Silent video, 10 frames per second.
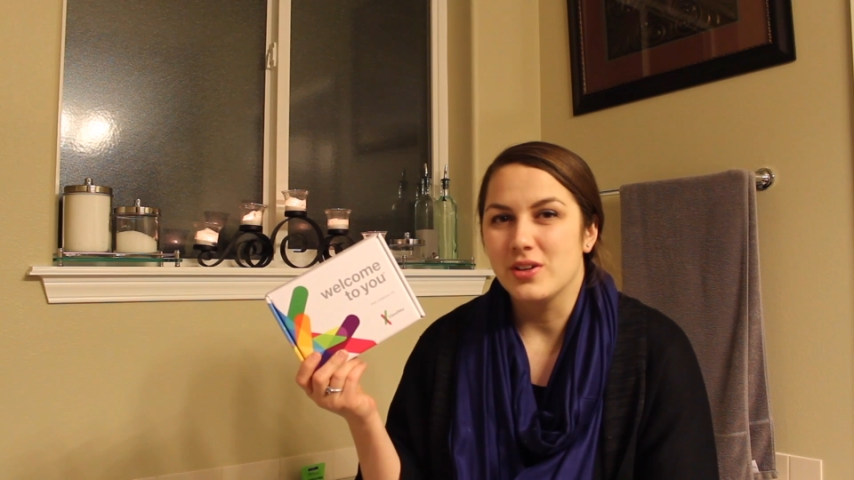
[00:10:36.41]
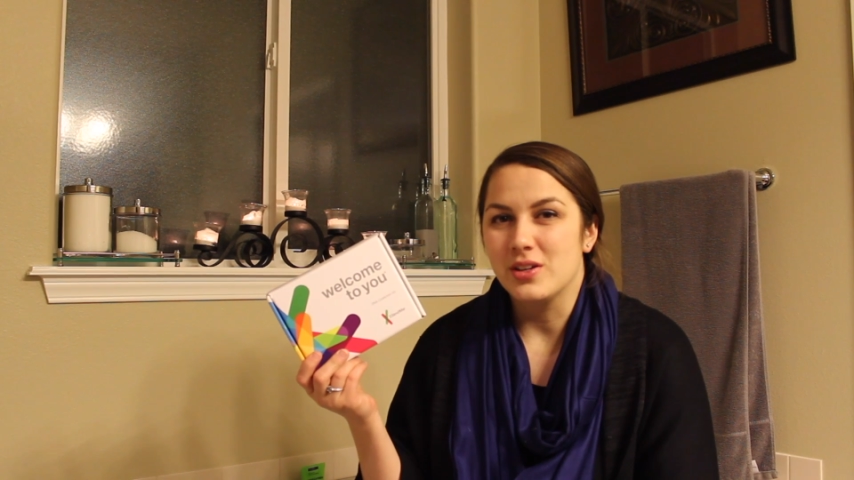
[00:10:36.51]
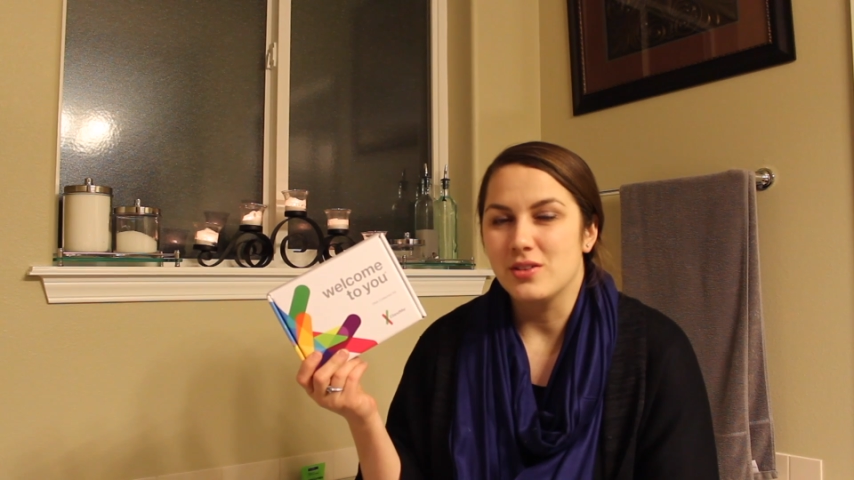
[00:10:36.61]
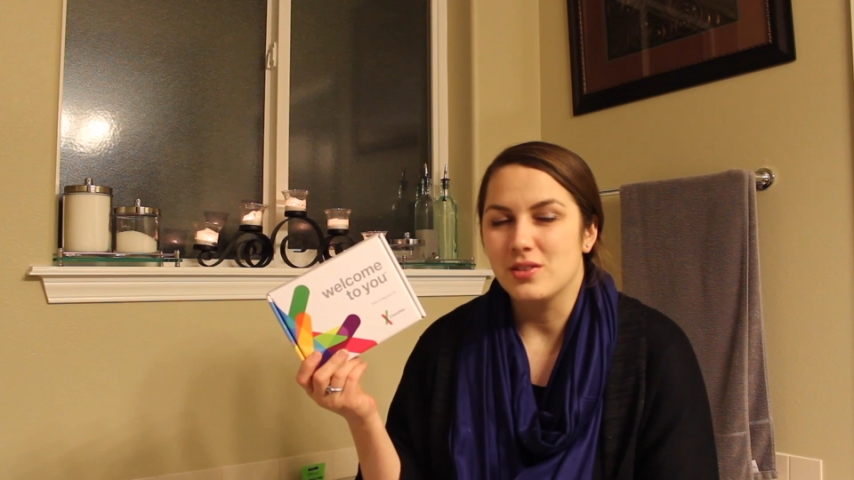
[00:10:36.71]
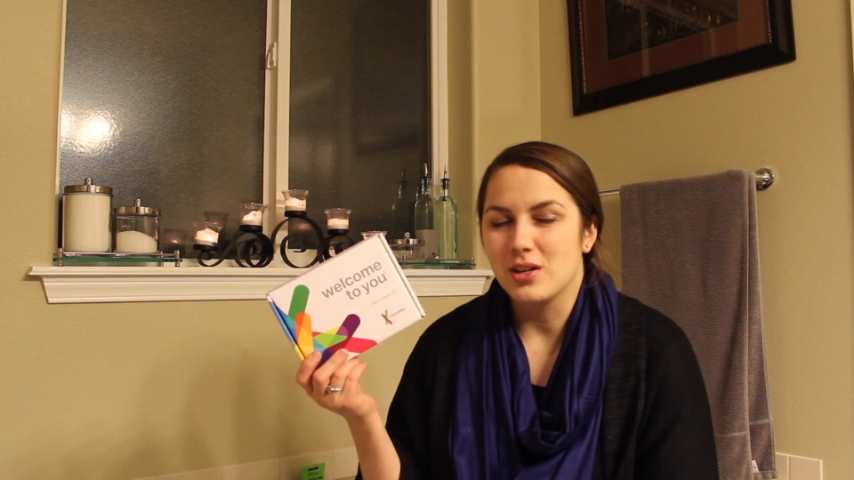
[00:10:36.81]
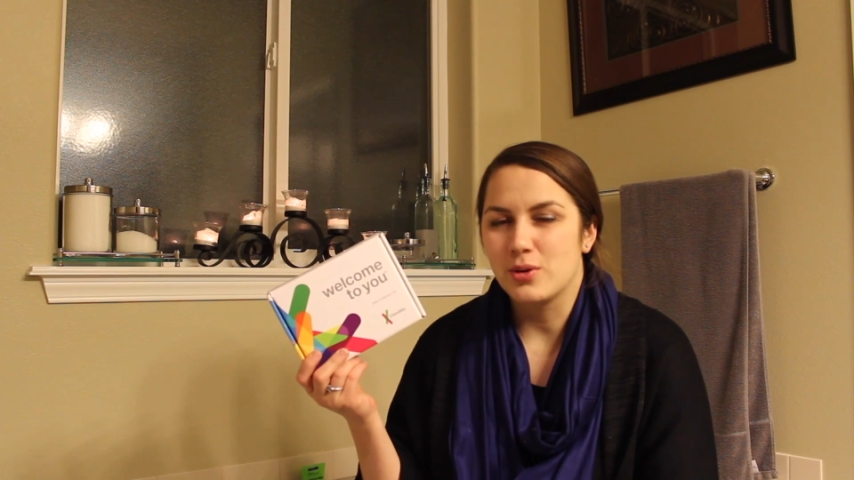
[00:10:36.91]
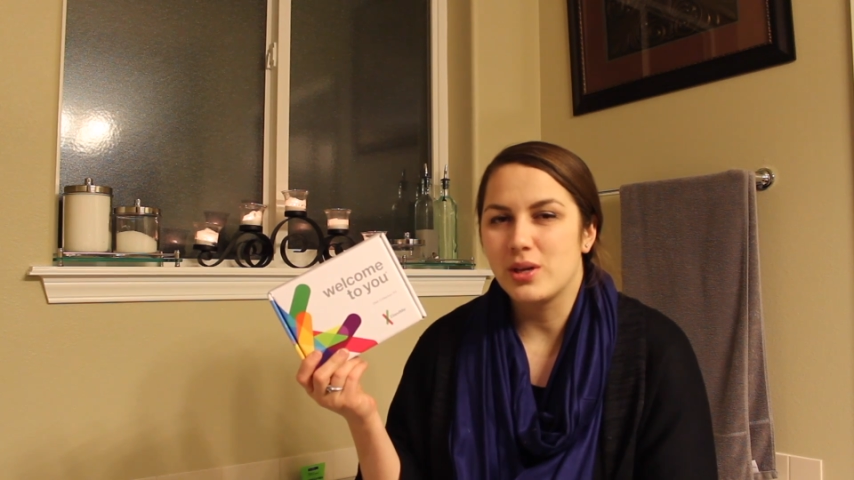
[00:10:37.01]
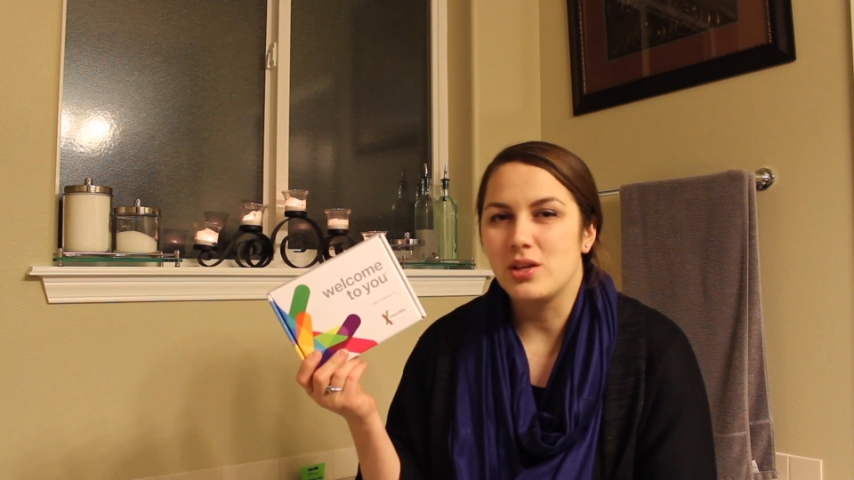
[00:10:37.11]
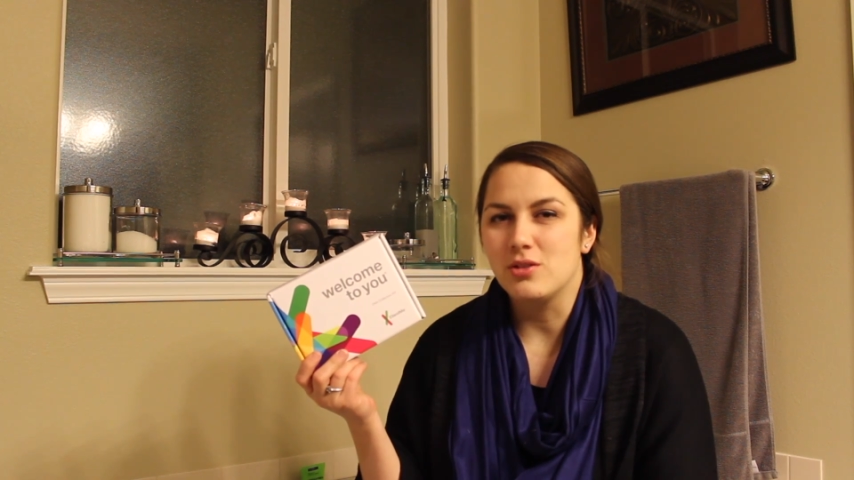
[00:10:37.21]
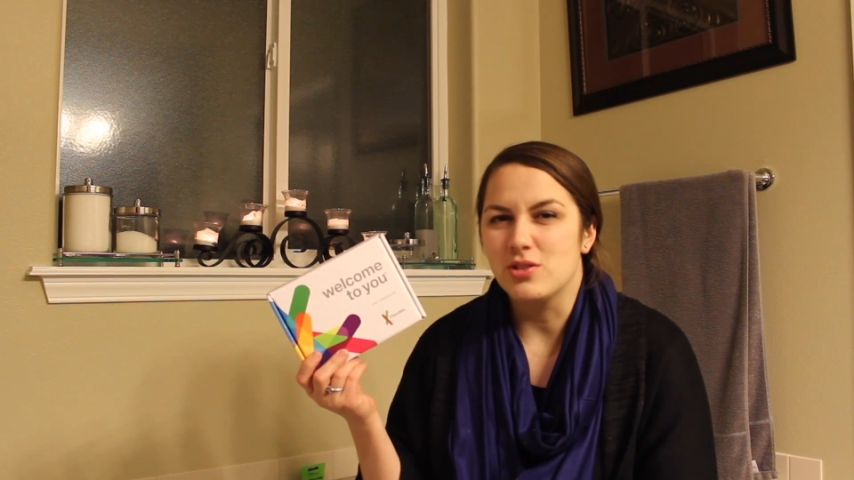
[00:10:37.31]
a, a,
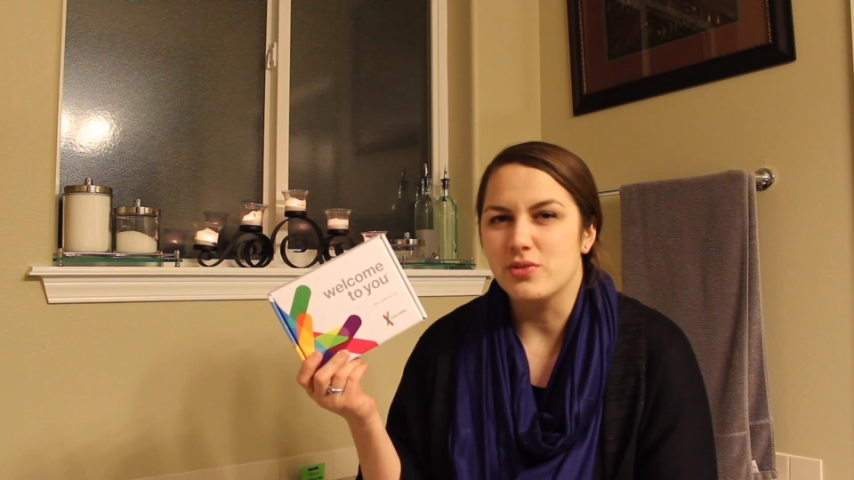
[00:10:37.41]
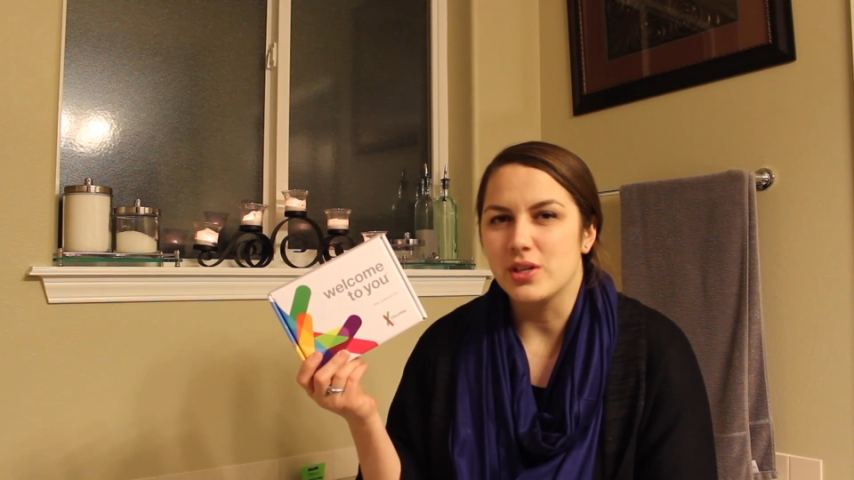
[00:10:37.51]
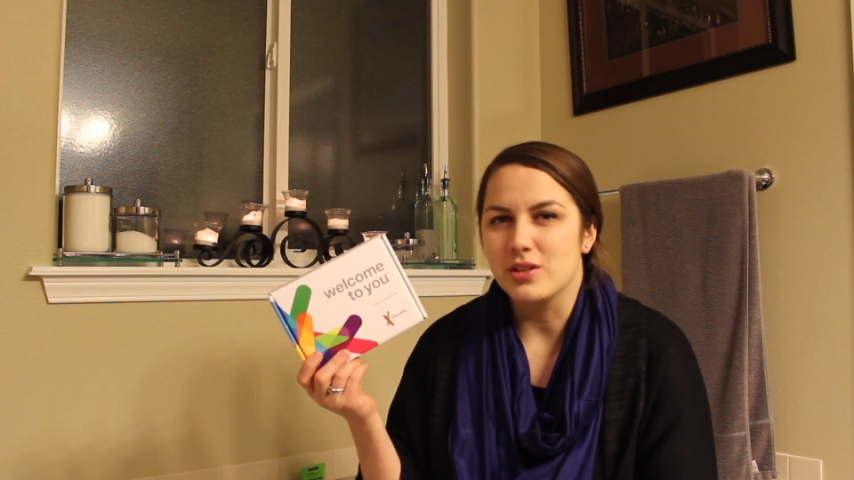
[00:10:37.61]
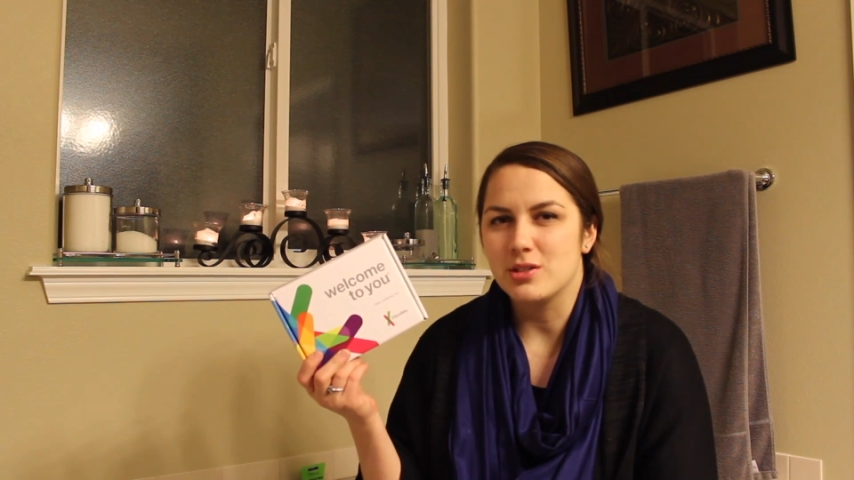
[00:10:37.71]
quick YouTube video.